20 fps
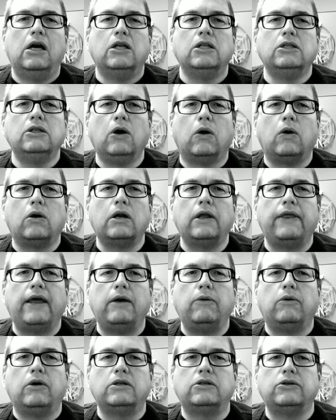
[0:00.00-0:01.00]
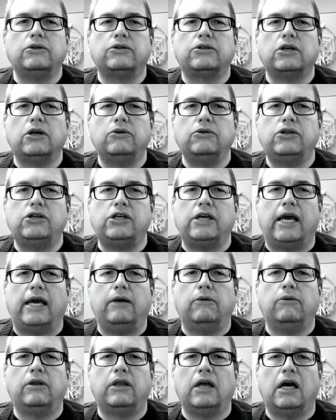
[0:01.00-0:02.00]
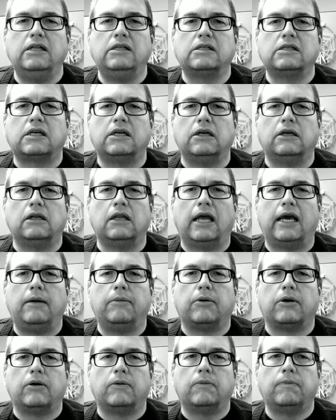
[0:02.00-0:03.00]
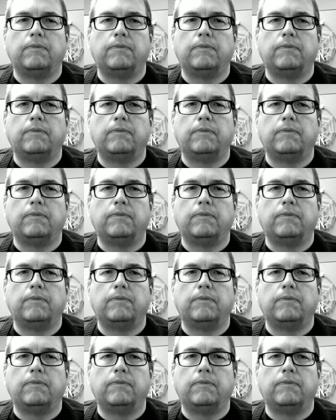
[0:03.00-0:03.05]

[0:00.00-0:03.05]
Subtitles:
nor did they want to associate with unskilled labor.